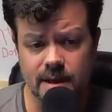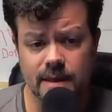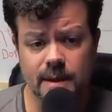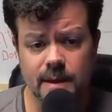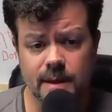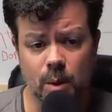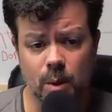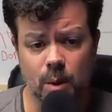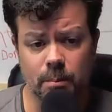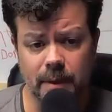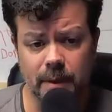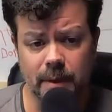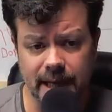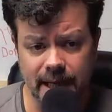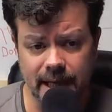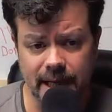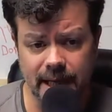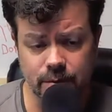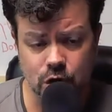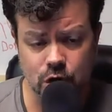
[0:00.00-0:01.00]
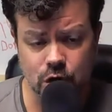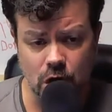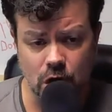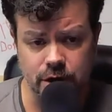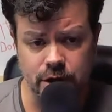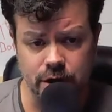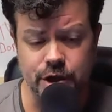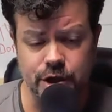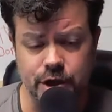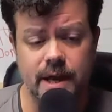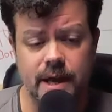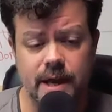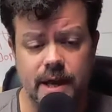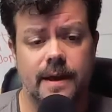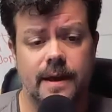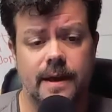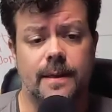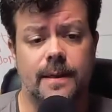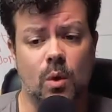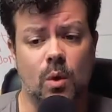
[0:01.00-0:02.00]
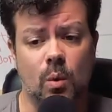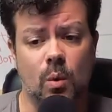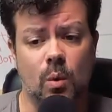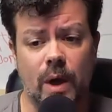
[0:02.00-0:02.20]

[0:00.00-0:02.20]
the more money you charge, the more